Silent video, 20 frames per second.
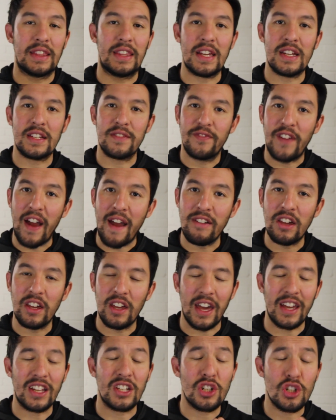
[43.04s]
This
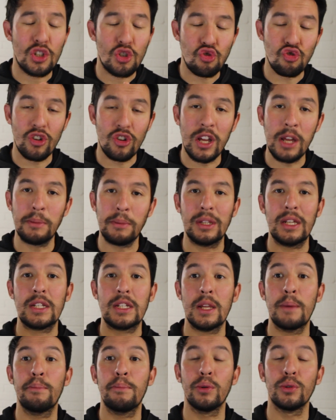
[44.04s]
very extremely
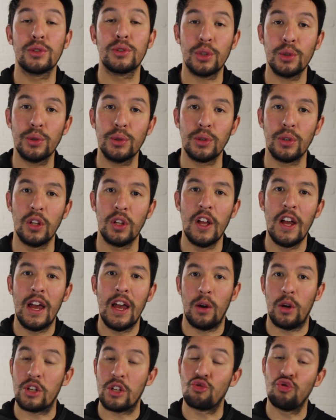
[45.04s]
simple tool
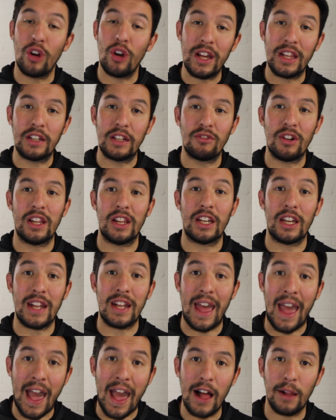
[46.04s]
is really going to
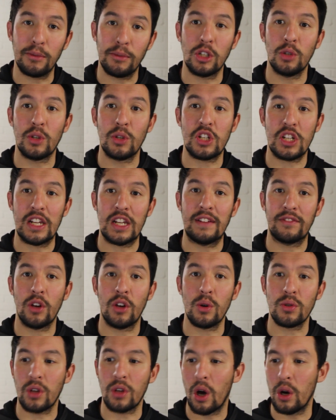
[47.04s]
help you achieve
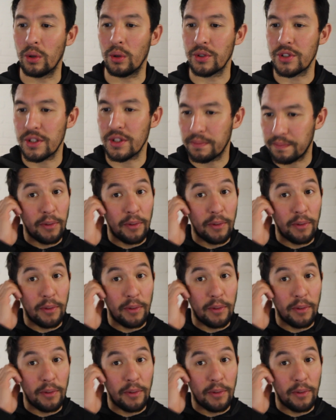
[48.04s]
those goals.